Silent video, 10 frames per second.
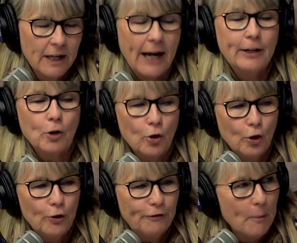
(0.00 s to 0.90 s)
and I had
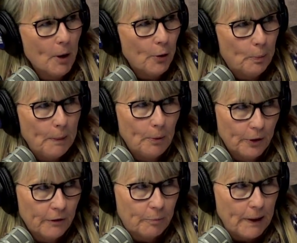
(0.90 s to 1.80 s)
heard from other people
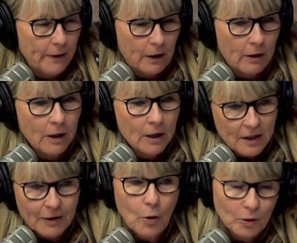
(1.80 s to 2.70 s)
that have been there,
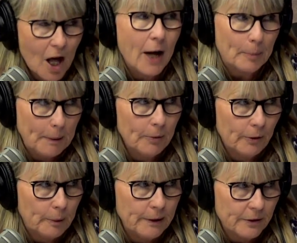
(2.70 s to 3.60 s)
because I know a lot of people
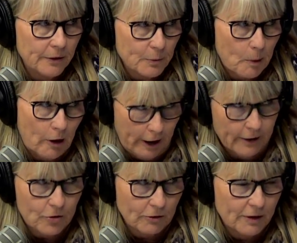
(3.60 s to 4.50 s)
have been to this bar, actually.